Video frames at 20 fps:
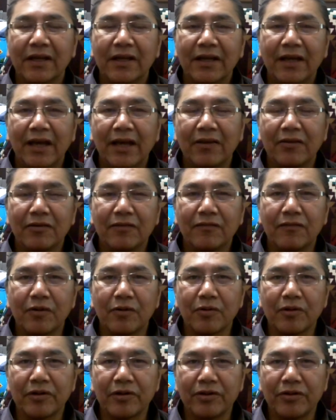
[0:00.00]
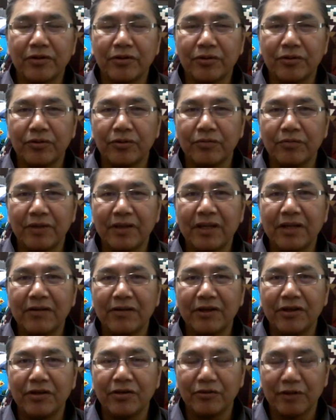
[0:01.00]
I look forward to
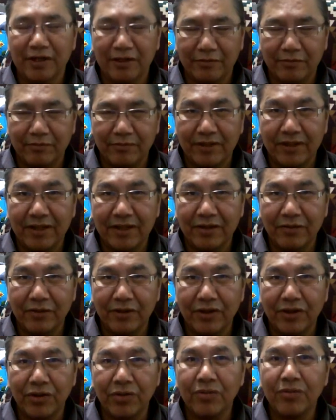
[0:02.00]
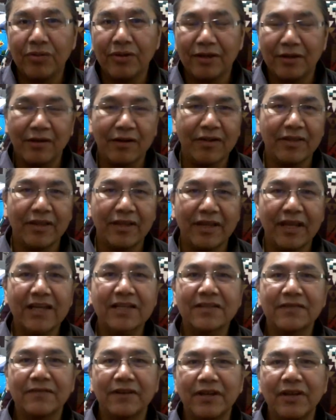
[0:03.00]
meeting with you on the
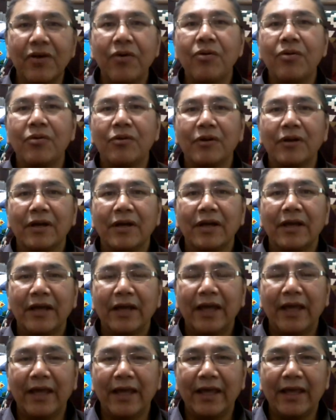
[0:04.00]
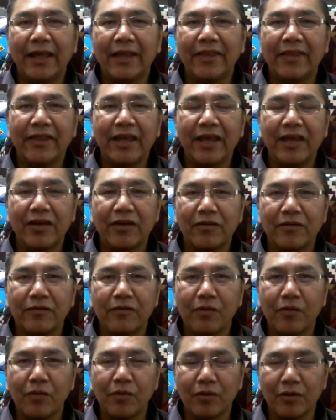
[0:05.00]
next video, and thank you
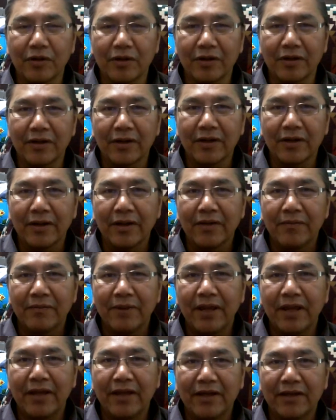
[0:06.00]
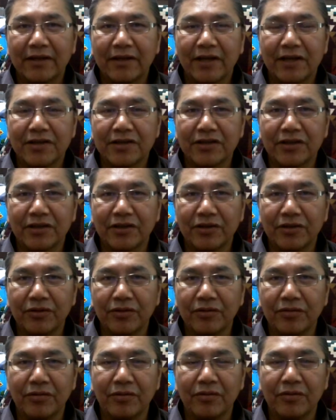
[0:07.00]
for paying attention
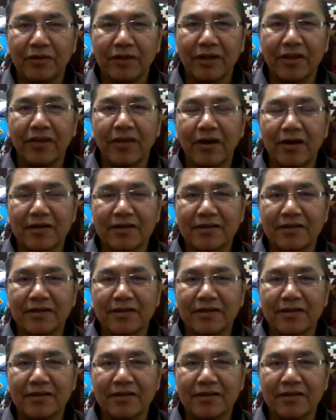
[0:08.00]
to the thoughts